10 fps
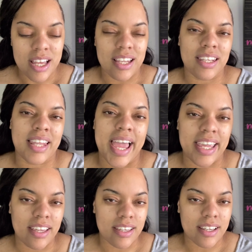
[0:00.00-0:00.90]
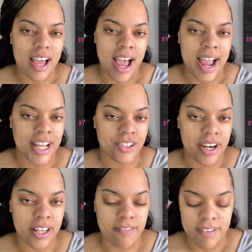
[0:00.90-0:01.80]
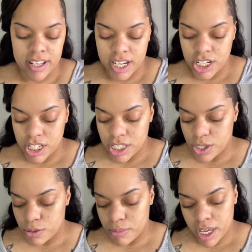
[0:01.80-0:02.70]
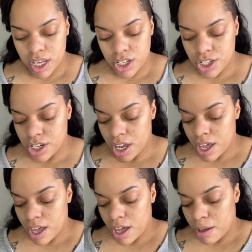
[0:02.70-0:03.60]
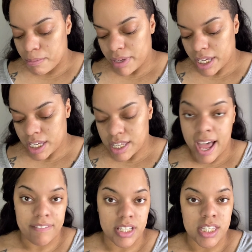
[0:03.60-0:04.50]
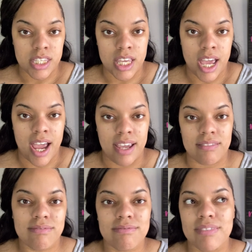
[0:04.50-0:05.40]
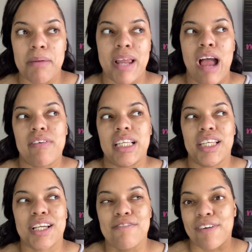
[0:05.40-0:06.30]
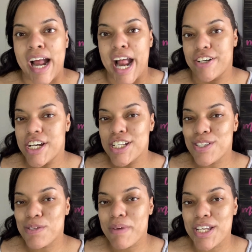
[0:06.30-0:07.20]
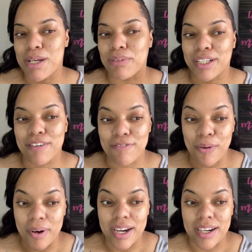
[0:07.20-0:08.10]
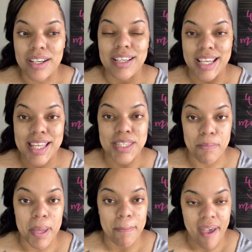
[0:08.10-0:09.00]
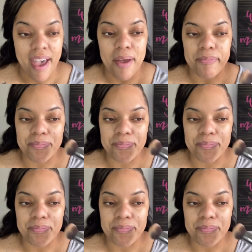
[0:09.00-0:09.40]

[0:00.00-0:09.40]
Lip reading: like hydrating foundations too much because obviously I am not really looking for hydration too much. I'm looking for it to be matte,